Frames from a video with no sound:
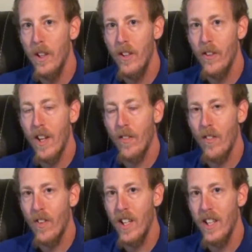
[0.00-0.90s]
You'll definitely
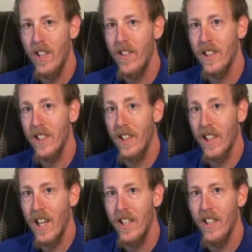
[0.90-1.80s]
find it interesting like
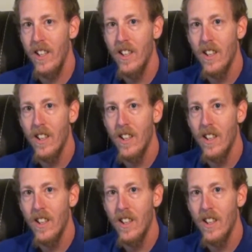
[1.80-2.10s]
I did,